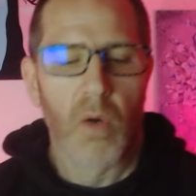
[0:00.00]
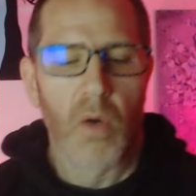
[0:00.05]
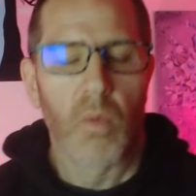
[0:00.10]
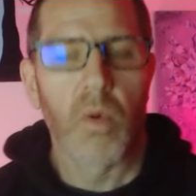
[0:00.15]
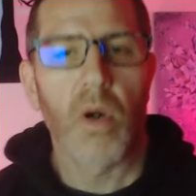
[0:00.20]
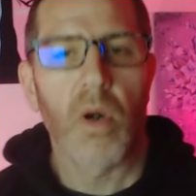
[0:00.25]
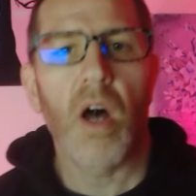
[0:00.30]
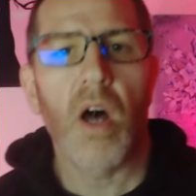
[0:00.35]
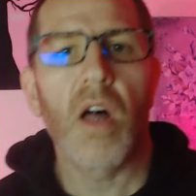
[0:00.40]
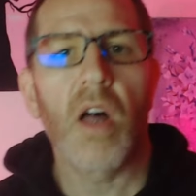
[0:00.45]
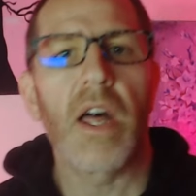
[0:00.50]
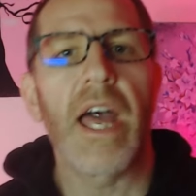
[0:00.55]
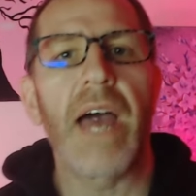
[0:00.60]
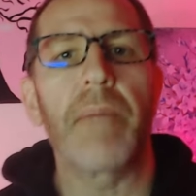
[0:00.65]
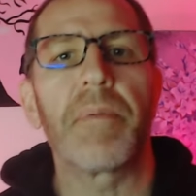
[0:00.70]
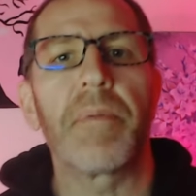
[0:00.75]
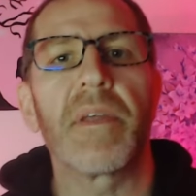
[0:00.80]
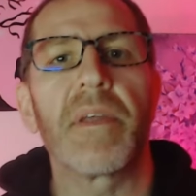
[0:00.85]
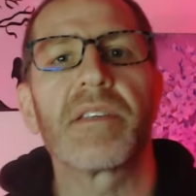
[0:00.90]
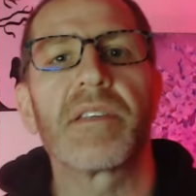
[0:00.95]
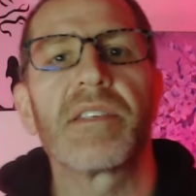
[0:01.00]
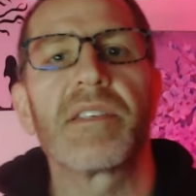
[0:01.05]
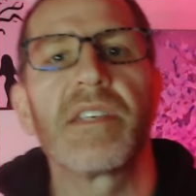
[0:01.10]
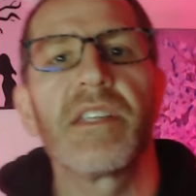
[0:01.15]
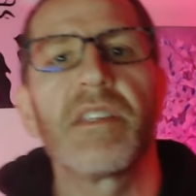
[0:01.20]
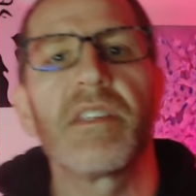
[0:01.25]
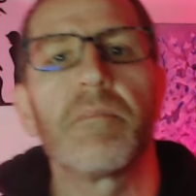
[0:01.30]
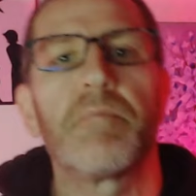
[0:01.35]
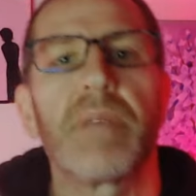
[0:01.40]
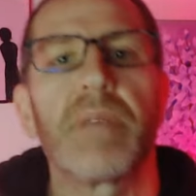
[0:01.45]
We're all happy to see
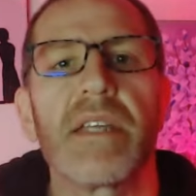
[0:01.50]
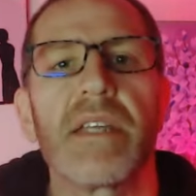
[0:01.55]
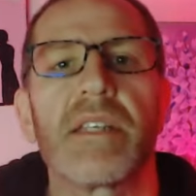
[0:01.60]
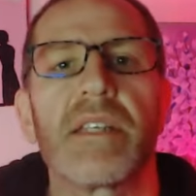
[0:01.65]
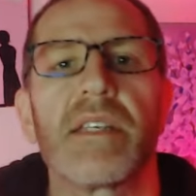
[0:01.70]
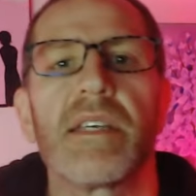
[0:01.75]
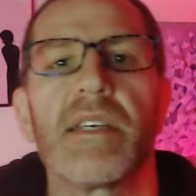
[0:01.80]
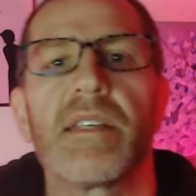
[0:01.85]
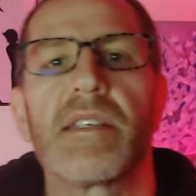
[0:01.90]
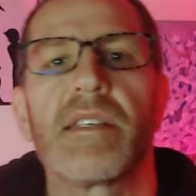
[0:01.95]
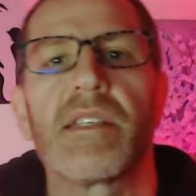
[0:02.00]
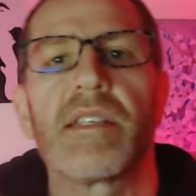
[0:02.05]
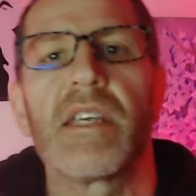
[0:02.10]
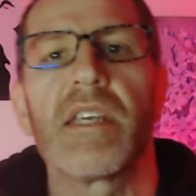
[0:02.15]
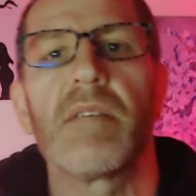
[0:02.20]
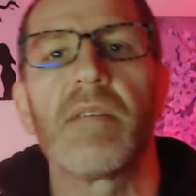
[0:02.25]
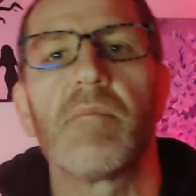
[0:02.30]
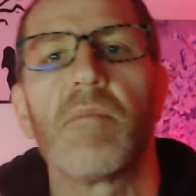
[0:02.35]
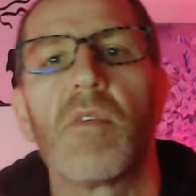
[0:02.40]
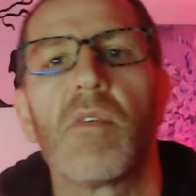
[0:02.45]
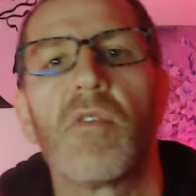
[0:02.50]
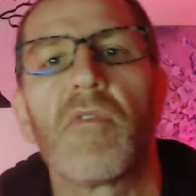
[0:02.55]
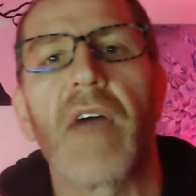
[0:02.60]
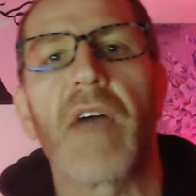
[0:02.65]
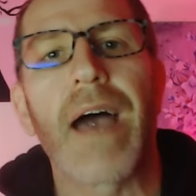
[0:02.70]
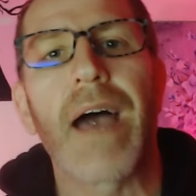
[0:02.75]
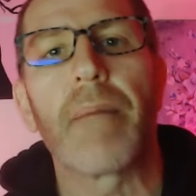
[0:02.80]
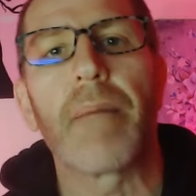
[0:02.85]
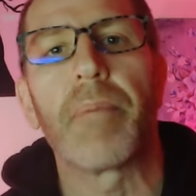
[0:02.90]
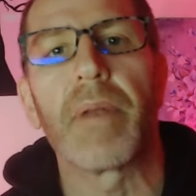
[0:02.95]
the BTC move
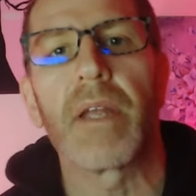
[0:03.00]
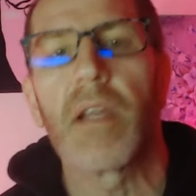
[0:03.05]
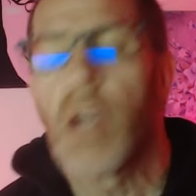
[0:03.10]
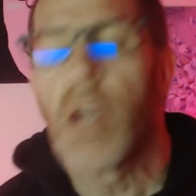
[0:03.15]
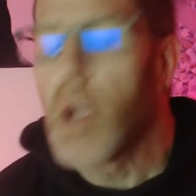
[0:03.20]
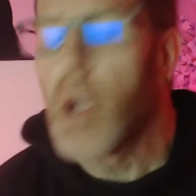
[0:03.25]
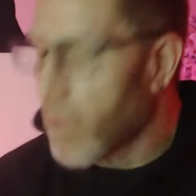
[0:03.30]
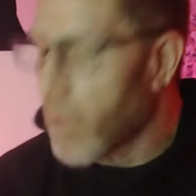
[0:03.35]
happening.